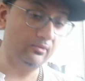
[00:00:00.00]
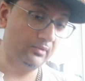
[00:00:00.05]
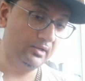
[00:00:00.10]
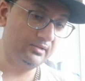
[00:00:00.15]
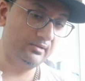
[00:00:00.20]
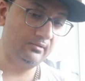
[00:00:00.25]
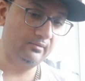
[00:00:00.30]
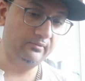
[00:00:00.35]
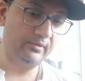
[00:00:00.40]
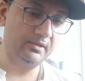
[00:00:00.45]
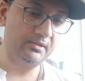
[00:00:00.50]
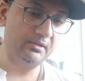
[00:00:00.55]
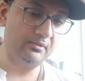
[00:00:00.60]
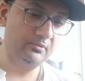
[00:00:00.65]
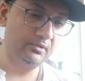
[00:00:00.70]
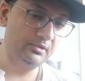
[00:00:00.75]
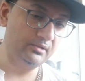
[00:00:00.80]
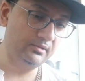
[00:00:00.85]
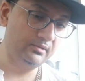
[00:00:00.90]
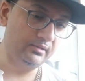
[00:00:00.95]
Western-facing
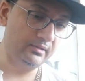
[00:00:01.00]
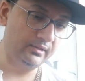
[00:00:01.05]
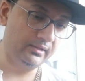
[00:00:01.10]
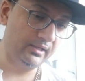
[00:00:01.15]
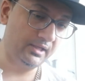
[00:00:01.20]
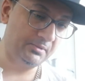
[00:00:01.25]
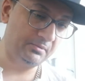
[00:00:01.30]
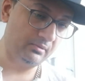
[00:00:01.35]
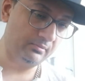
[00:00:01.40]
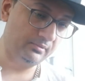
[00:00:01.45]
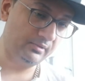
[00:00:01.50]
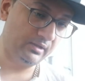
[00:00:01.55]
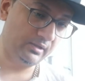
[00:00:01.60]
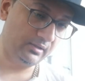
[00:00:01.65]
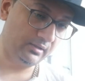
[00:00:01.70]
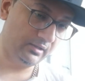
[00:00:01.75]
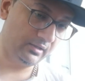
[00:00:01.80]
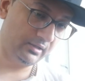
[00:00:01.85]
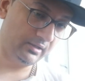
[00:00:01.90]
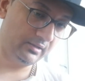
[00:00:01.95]
one, in case people
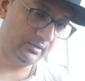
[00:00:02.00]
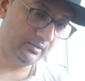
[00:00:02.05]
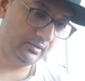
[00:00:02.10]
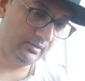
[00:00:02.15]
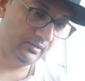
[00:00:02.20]
think I'm